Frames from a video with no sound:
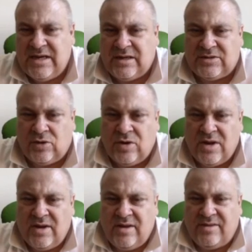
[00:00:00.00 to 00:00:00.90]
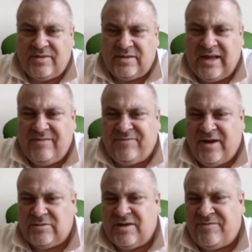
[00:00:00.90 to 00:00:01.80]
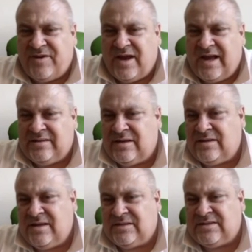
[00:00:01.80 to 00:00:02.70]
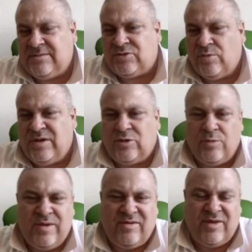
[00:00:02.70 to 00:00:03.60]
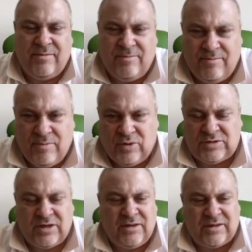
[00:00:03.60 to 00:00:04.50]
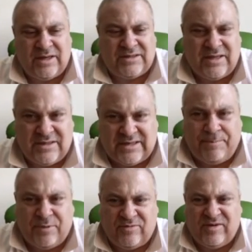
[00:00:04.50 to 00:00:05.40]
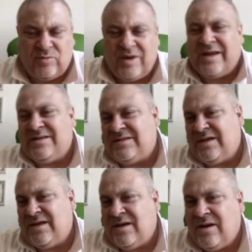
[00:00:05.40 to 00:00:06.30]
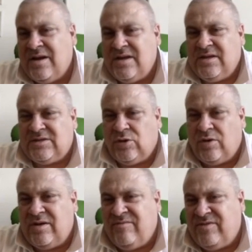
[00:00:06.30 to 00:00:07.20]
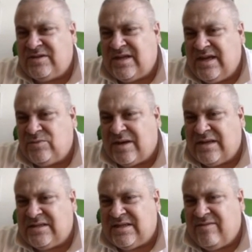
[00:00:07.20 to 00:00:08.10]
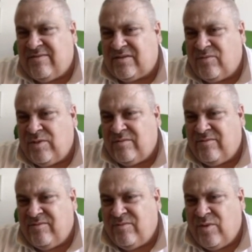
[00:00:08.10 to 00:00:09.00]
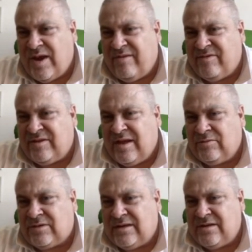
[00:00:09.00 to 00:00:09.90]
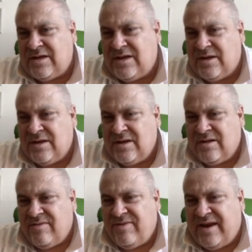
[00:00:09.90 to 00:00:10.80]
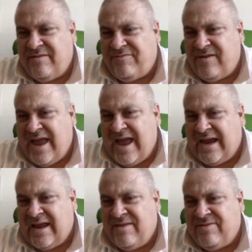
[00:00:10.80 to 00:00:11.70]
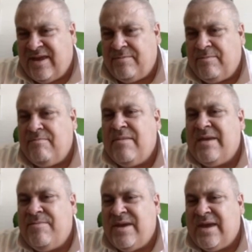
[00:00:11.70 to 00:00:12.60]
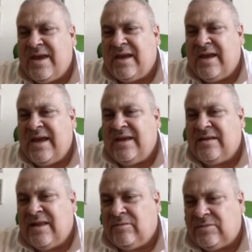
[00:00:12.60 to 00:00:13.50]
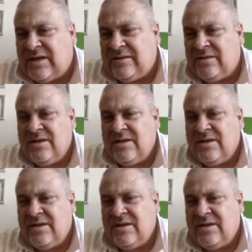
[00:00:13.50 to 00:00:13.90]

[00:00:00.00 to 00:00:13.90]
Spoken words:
So 10,300, it seems to me to be the most interesting support that we can see here. So in this case, we can say that we have a downtrend here, then a flag, and then maybe again a downtrend.